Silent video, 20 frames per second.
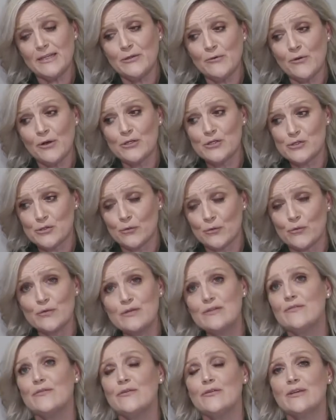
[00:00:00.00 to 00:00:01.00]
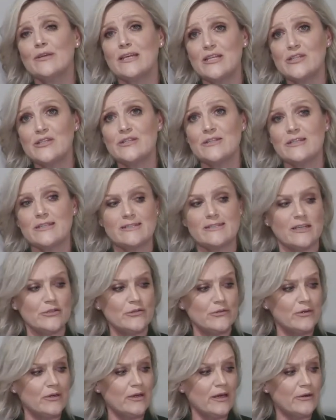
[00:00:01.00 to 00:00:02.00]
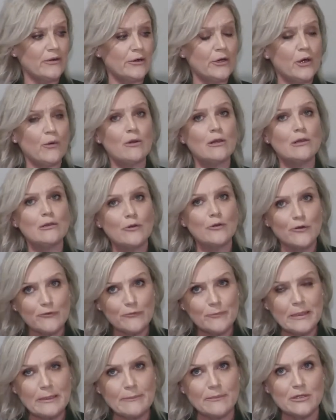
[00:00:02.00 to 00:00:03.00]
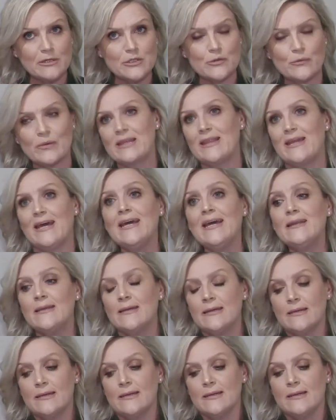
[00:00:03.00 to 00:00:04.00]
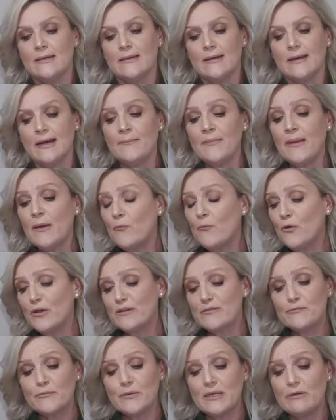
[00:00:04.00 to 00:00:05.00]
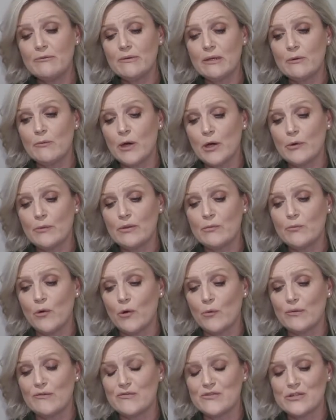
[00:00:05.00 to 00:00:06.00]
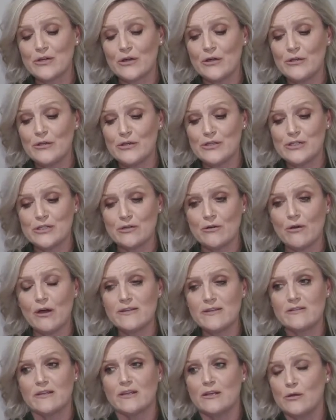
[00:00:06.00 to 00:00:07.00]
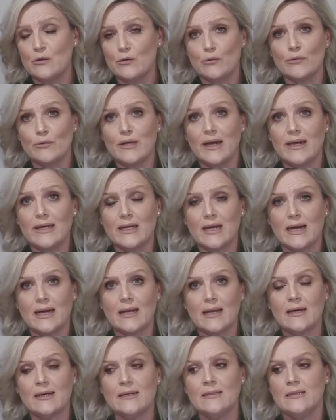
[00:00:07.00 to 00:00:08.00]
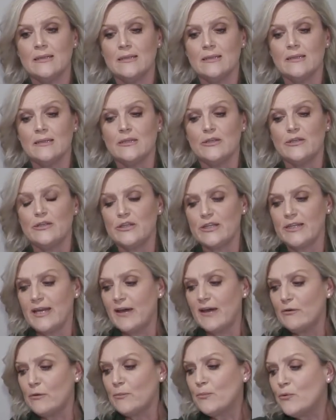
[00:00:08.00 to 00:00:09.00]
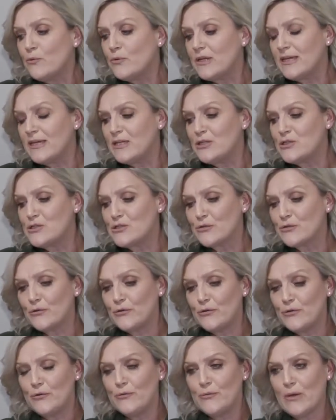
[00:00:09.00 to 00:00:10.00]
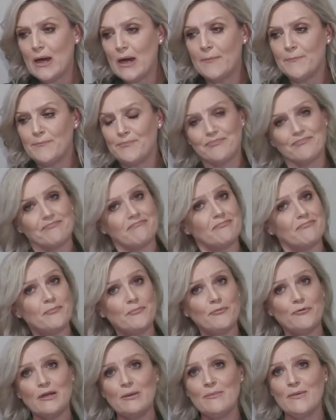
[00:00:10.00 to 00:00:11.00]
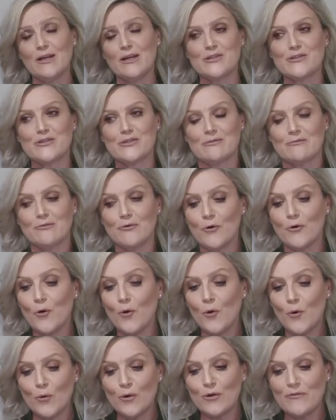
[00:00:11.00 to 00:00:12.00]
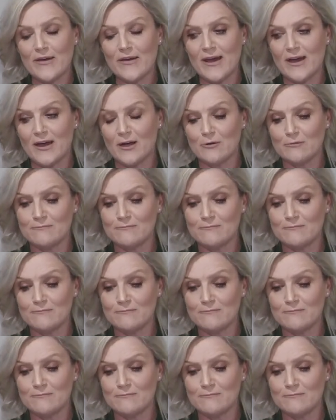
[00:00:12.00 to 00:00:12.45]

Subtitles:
doors for kitchens, etc. And I know a lot of people are doing that. That works really, really well with what we've shown you tonight. So you can create a colour, you can have it put into pretty much all of our,